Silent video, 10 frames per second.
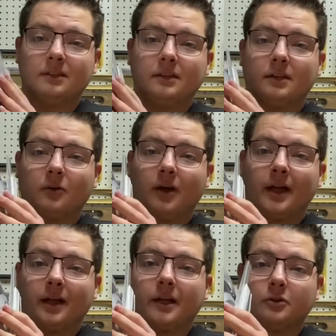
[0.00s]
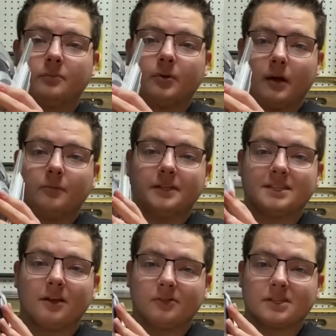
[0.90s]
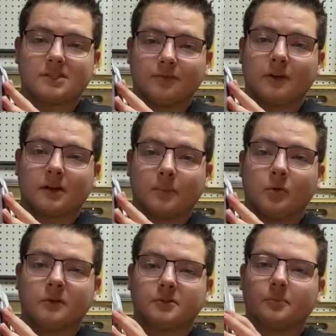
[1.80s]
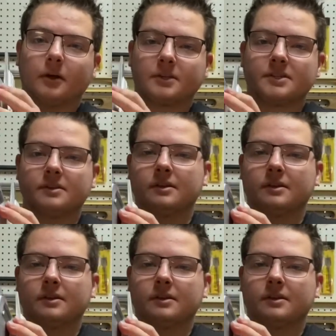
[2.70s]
I could probably sell this for a couple $100.